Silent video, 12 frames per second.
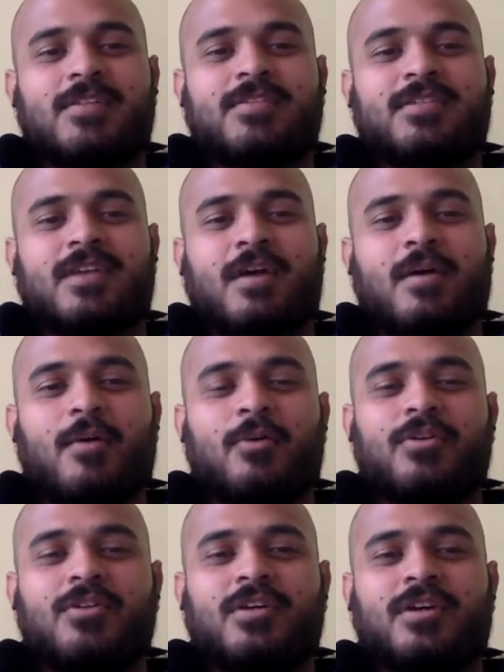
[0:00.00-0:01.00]
that's how
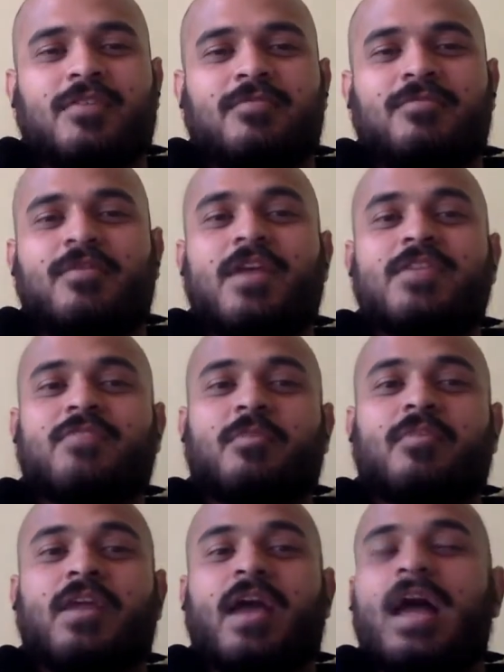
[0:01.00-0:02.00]
I would phrase
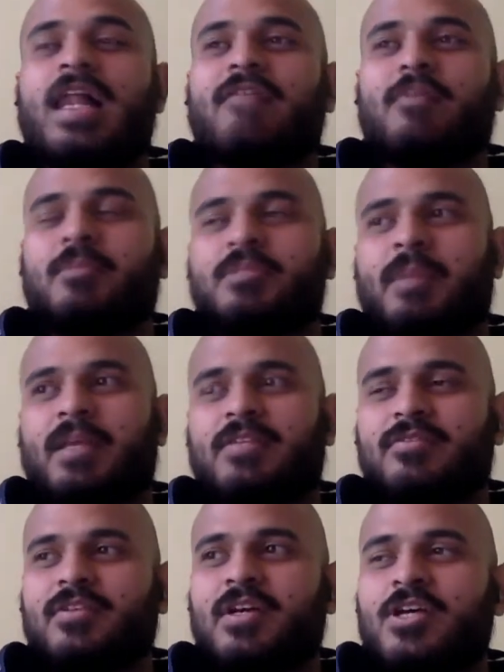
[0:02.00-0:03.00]
it from a very high level
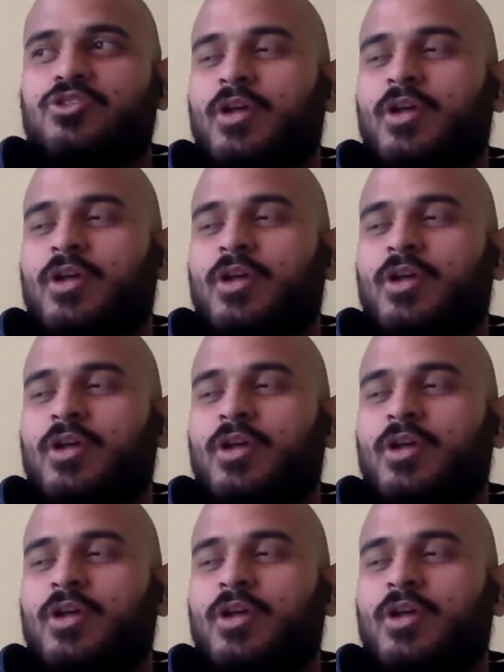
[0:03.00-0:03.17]
perspective.